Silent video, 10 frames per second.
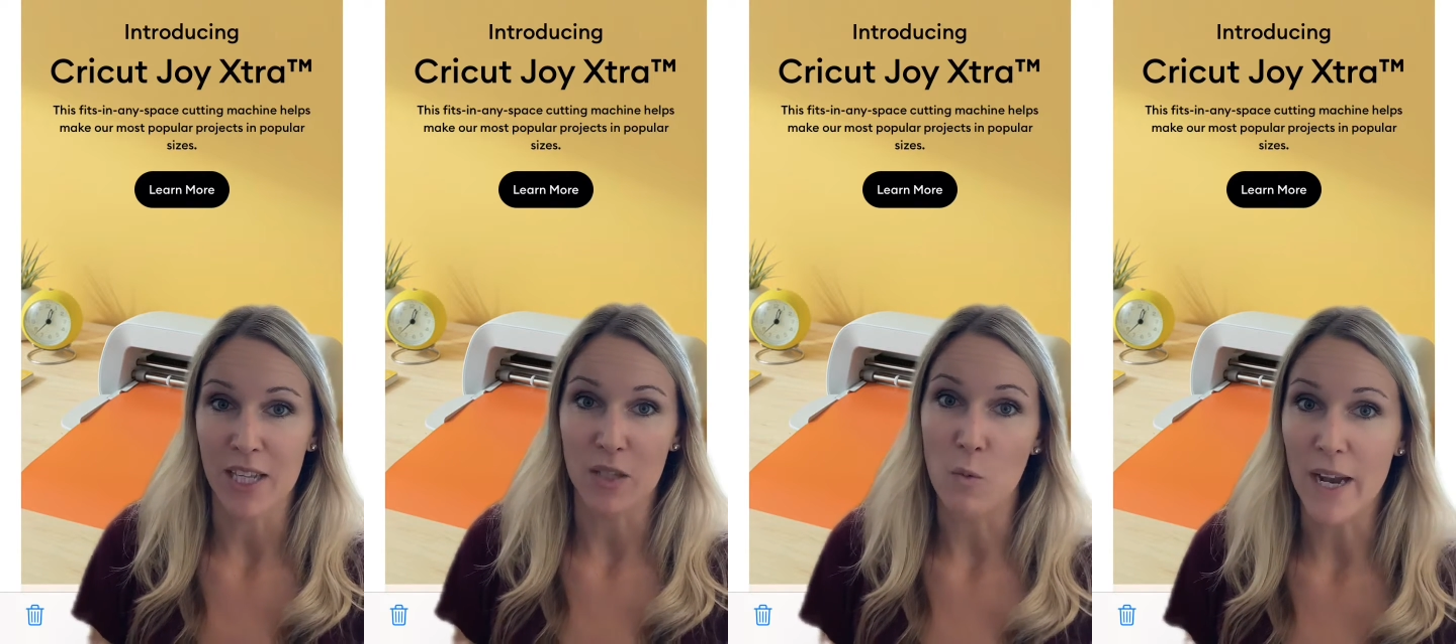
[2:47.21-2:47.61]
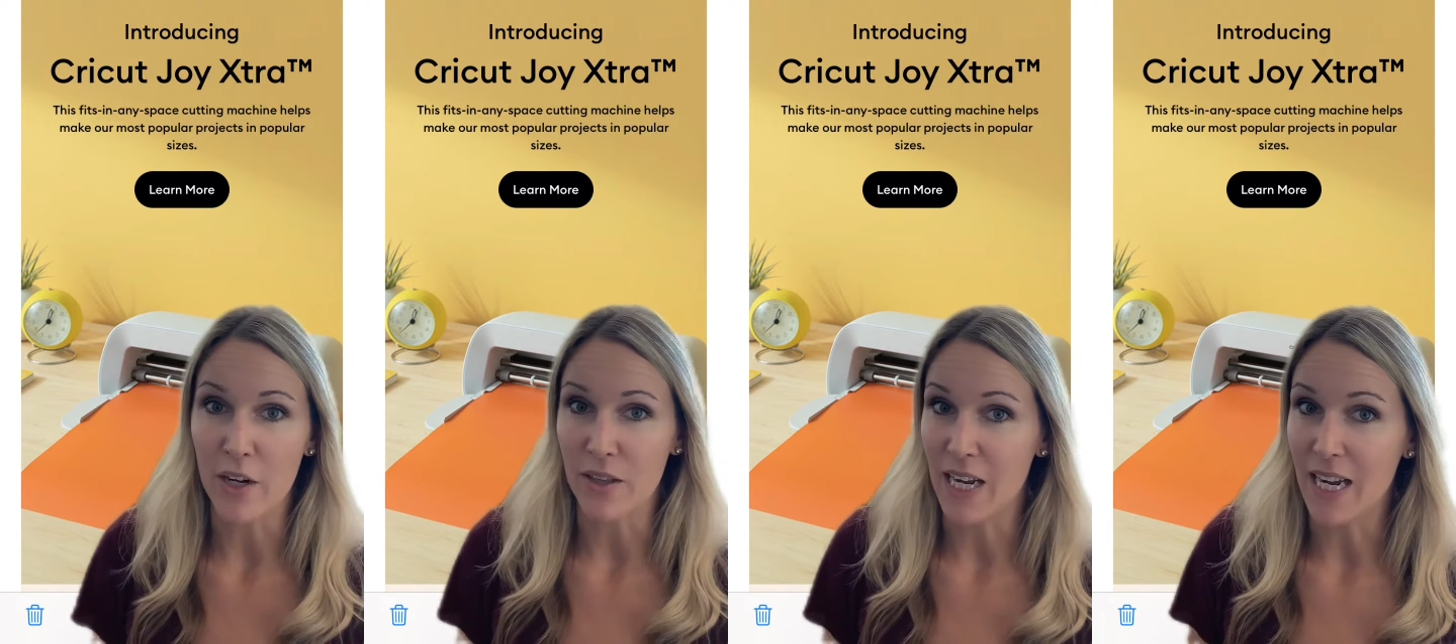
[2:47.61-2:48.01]
that's
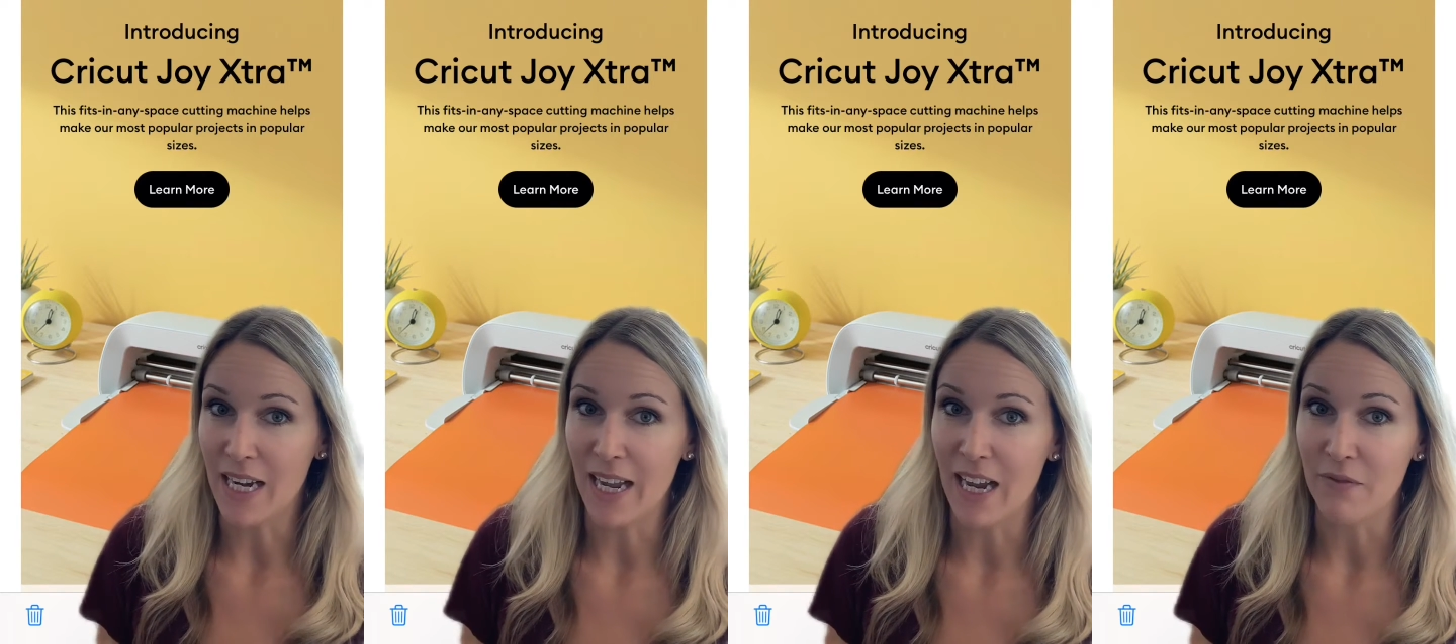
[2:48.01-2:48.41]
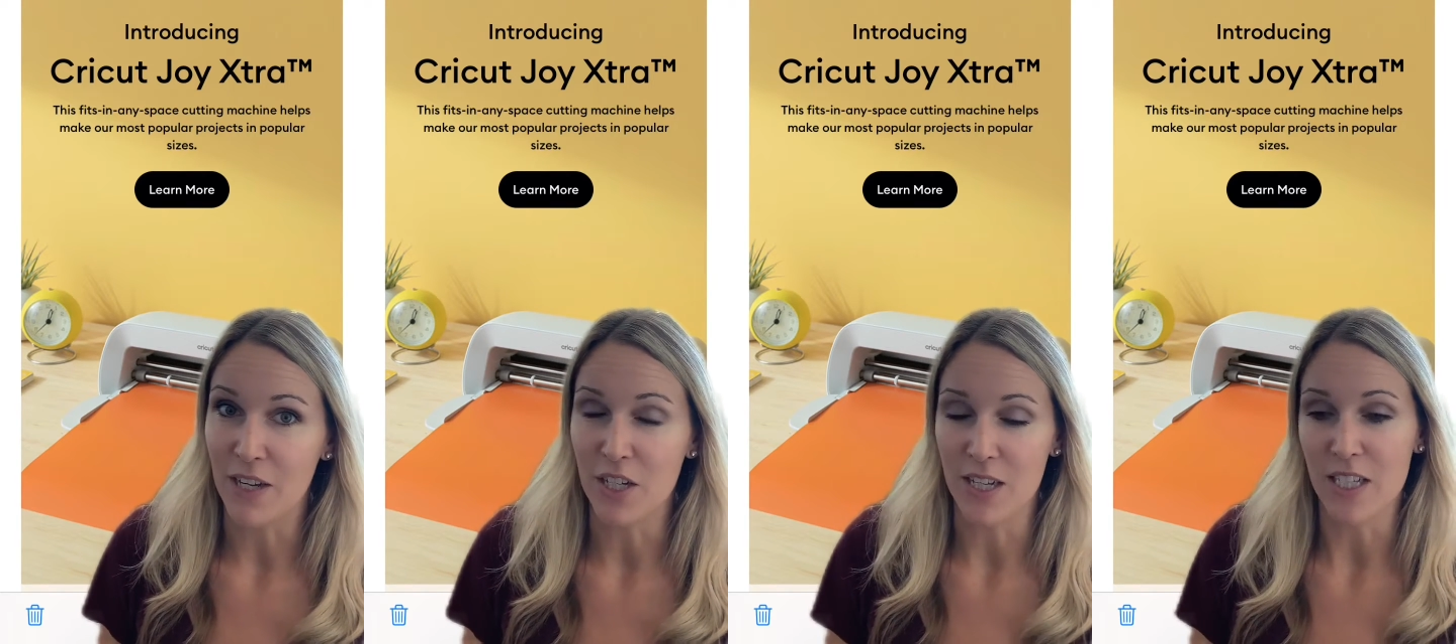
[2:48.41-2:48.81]
wider than 8.5
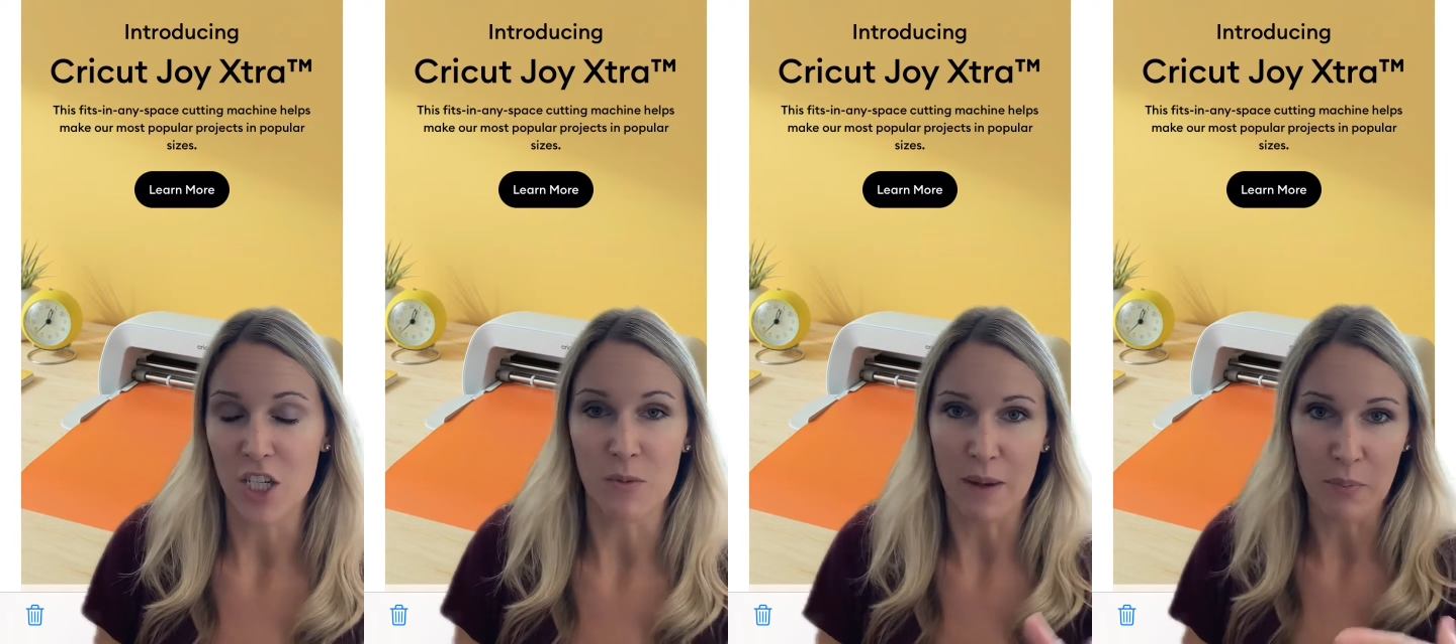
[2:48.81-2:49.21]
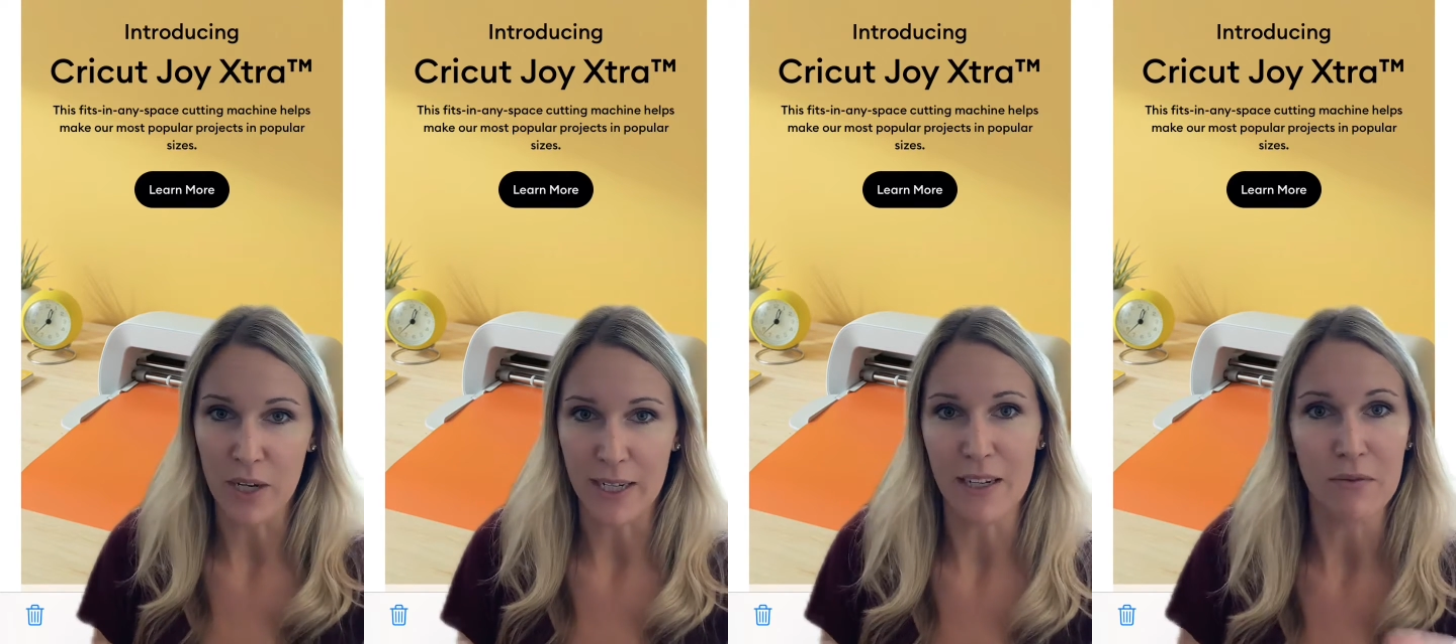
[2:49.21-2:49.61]
inches just by putting it